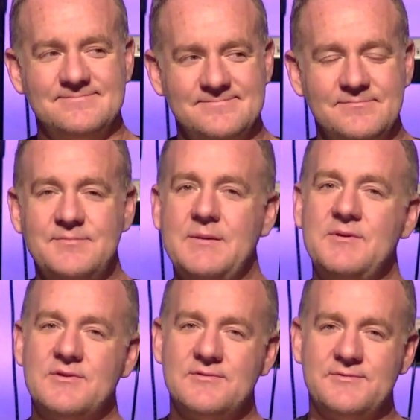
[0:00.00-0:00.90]

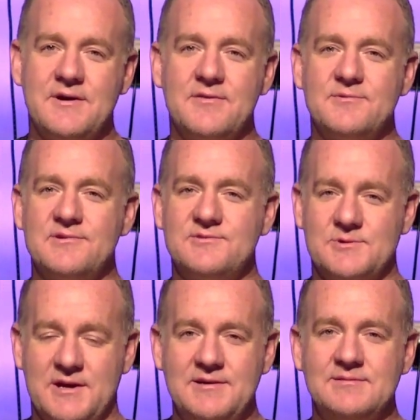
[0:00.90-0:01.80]
Maybe the father was
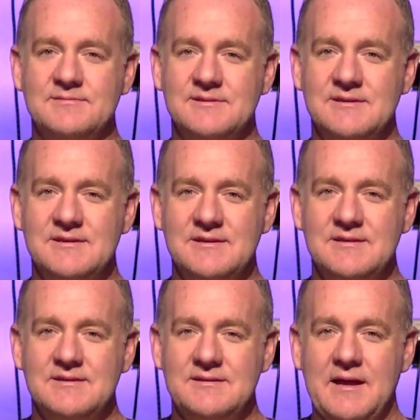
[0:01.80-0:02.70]
right.
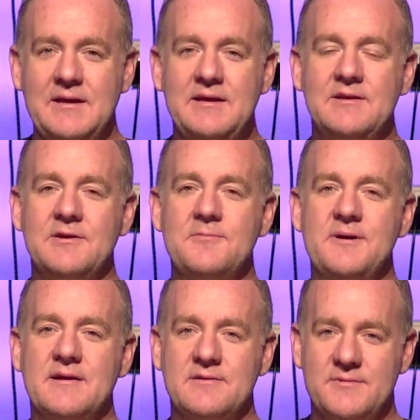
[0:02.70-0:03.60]
I need to go
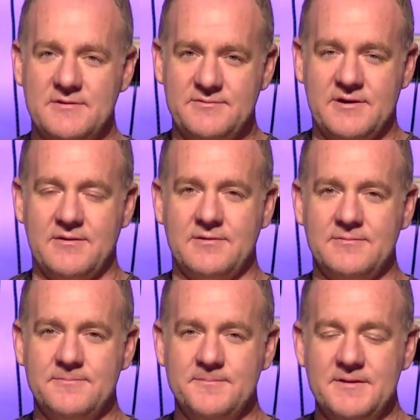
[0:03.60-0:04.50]
back to my father.
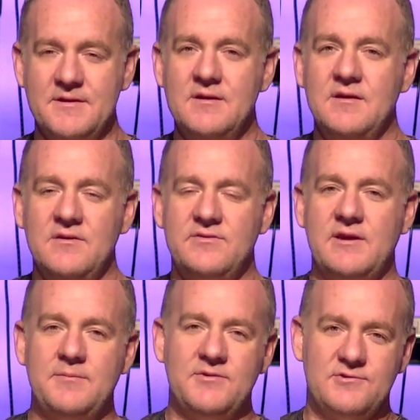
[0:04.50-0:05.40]

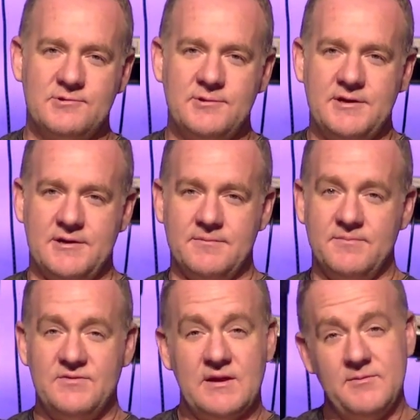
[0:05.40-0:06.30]
Same is true here.
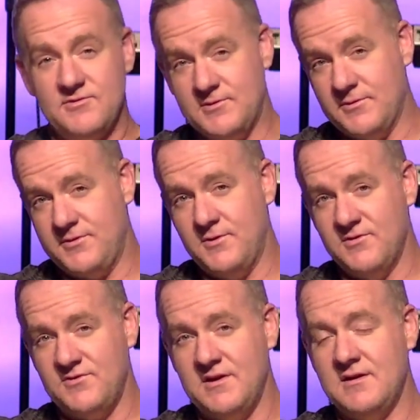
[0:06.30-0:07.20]
Same is true with your
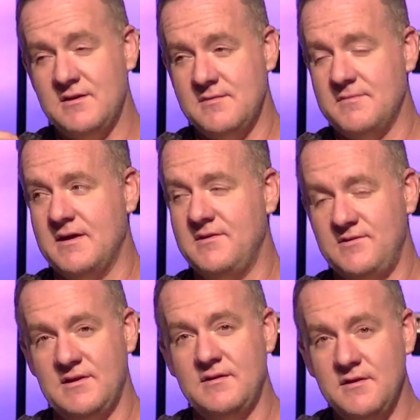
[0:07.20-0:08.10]
sin and my
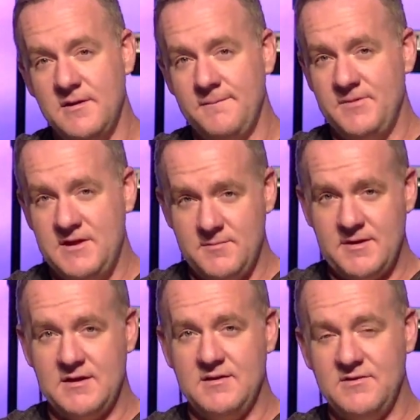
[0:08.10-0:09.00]
sin,
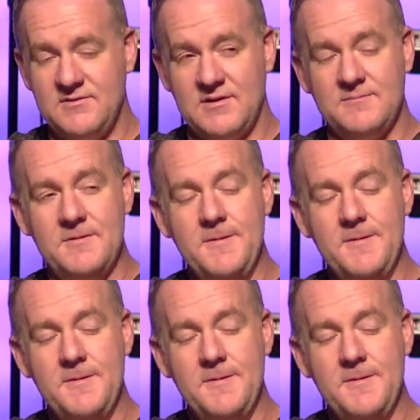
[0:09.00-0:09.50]
humanity's sin.